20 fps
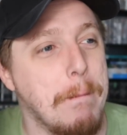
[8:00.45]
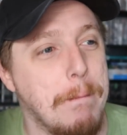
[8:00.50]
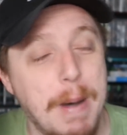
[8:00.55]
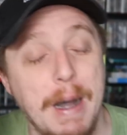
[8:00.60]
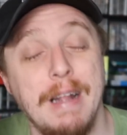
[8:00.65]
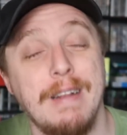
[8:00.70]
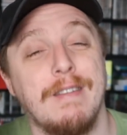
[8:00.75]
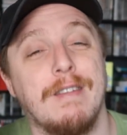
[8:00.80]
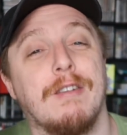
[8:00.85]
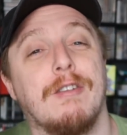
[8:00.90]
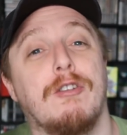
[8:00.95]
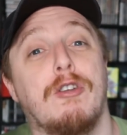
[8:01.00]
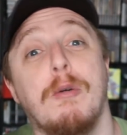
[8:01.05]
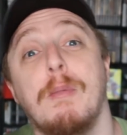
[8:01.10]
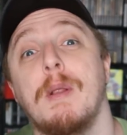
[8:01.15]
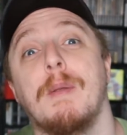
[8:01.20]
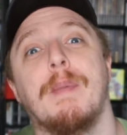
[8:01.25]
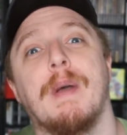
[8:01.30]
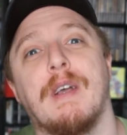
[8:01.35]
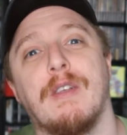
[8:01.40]
But do
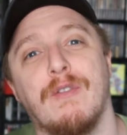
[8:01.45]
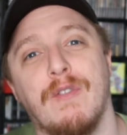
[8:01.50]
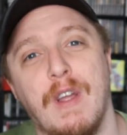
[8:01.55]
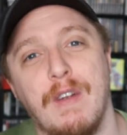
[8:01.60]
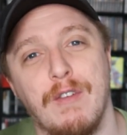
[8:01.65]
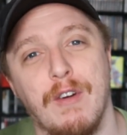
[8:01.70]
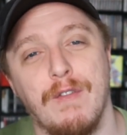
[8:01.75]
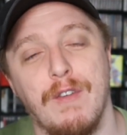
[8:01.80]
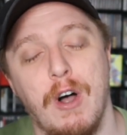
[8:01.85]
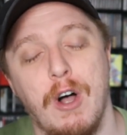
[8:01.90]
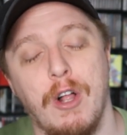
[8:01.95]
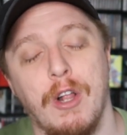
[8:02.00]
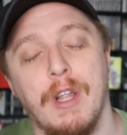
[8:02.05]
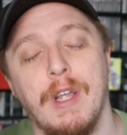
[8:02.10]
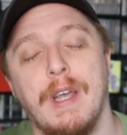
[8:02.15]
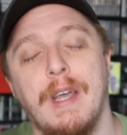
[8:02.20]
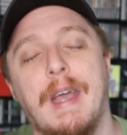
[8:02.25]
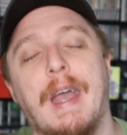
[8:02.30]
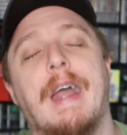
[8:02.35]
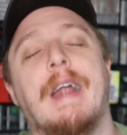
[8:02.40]
me the biggest favor of all
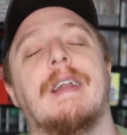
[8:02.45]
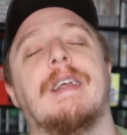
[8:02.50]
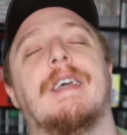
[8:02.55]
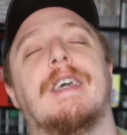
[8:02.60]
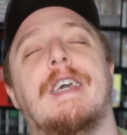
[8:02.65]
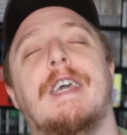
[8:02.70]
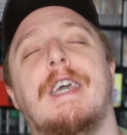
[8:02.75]
and